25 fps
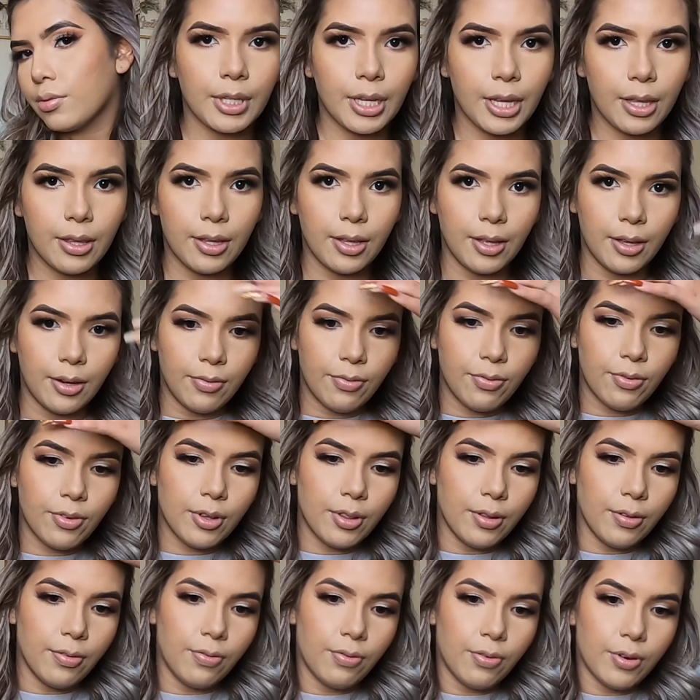And then for
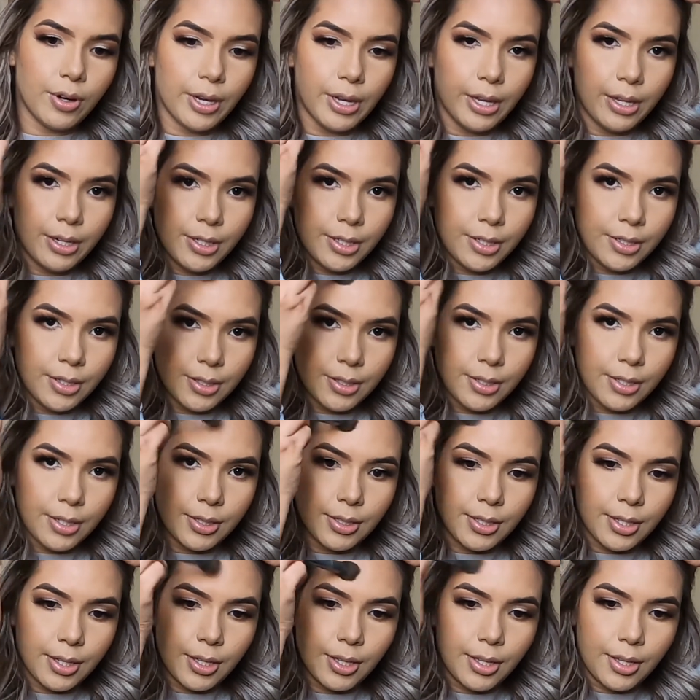the forehead, she just
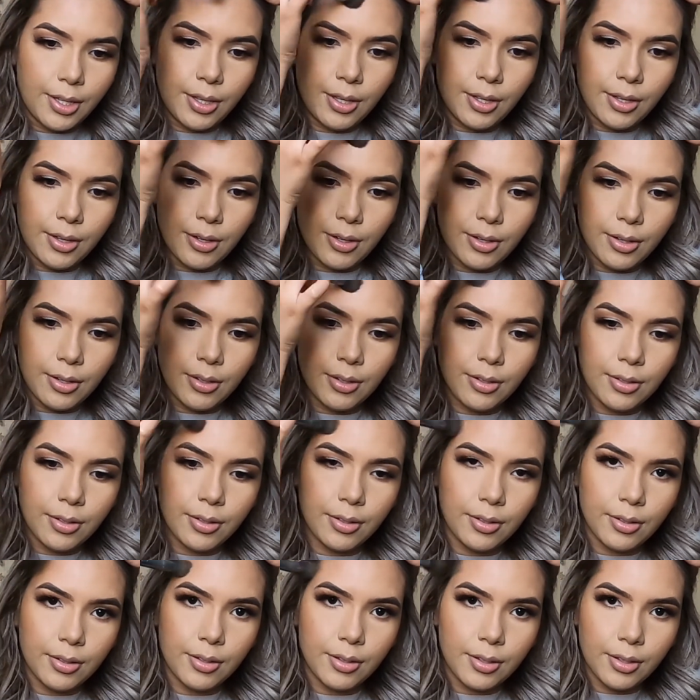does like here
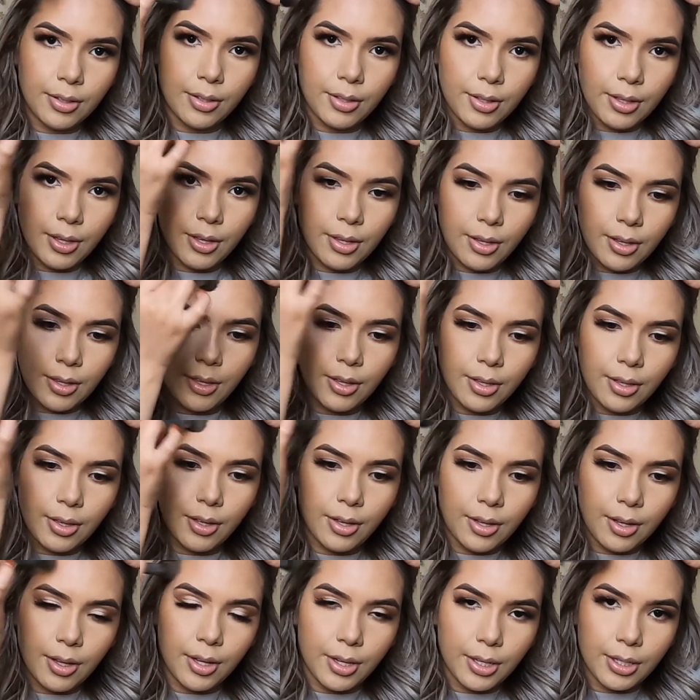
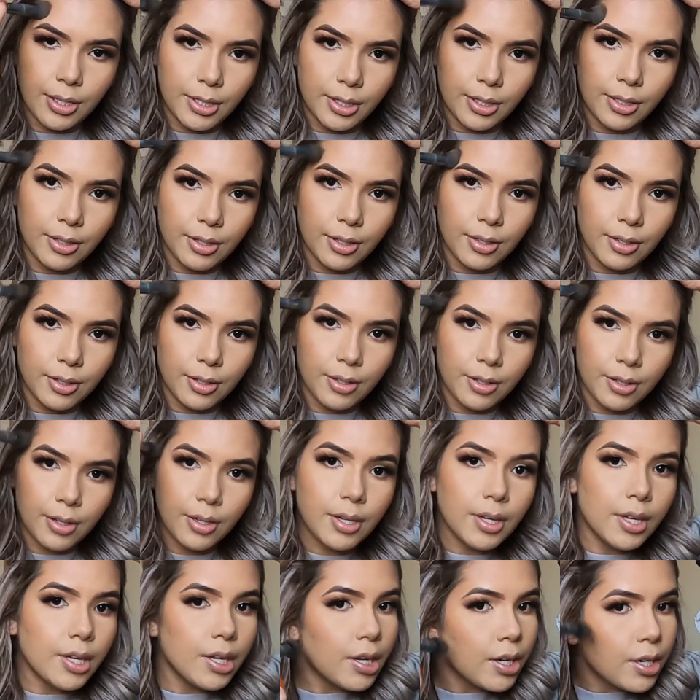and here.
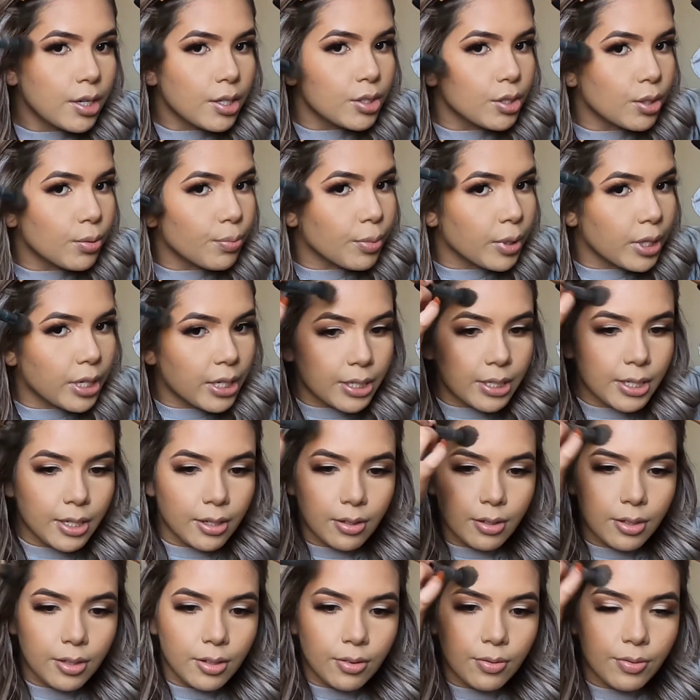Don't bring it
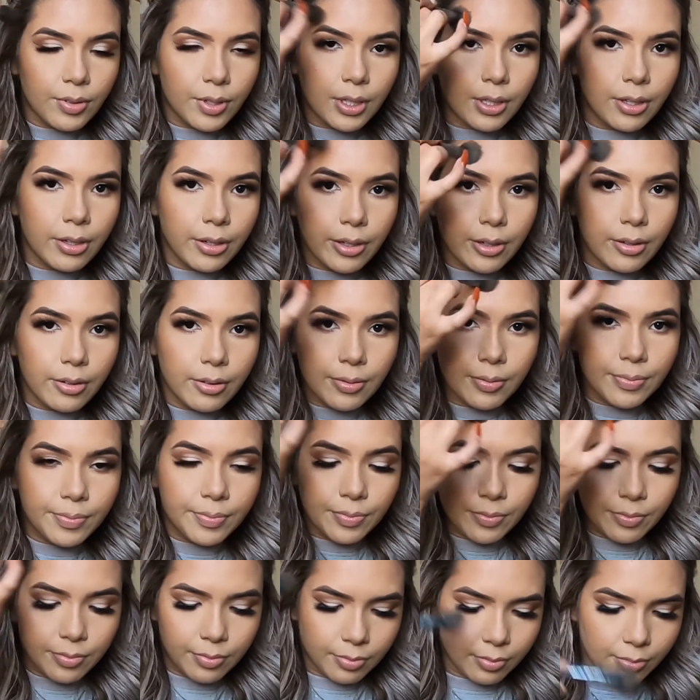down over here,
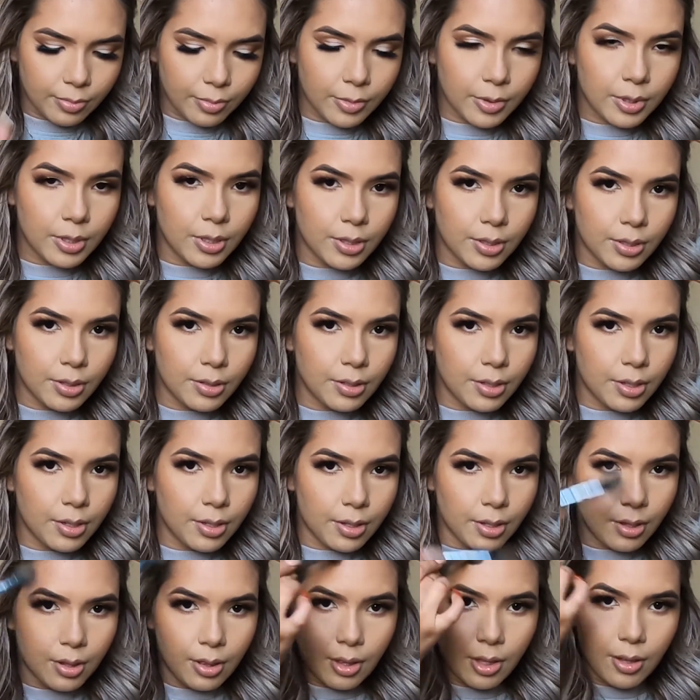just
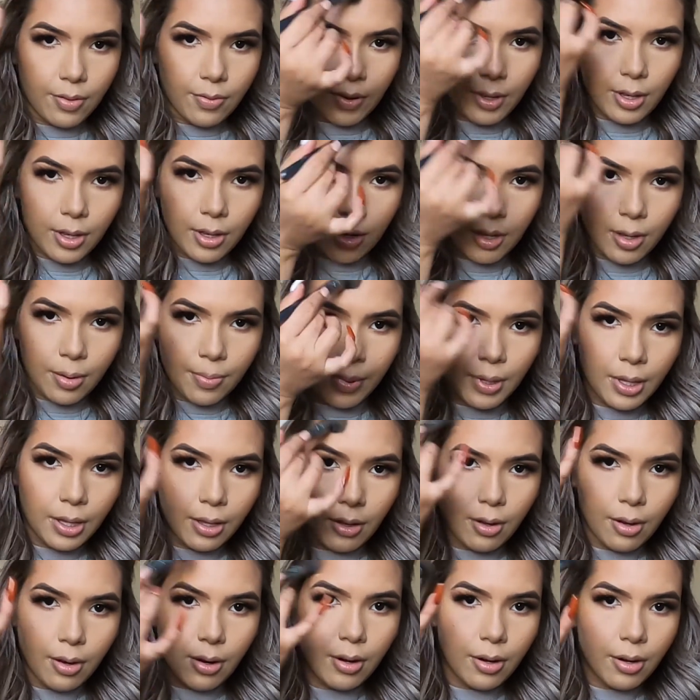leave it up
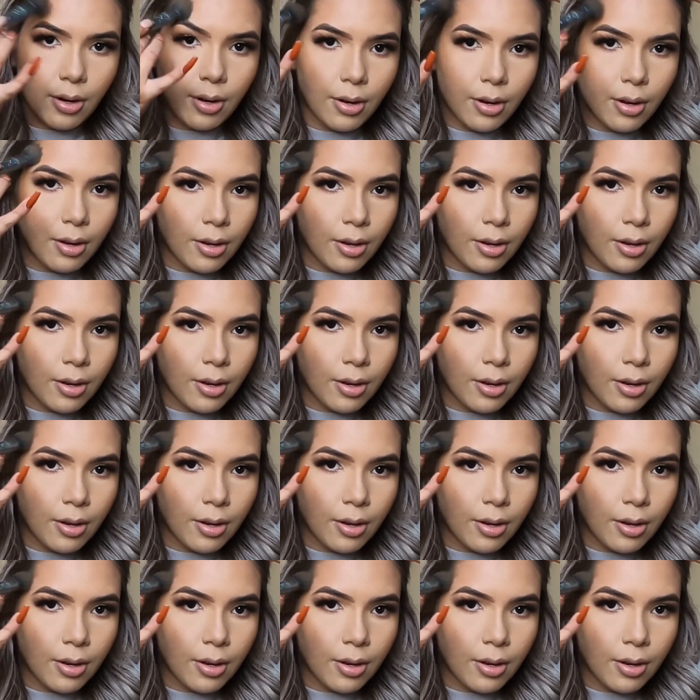here.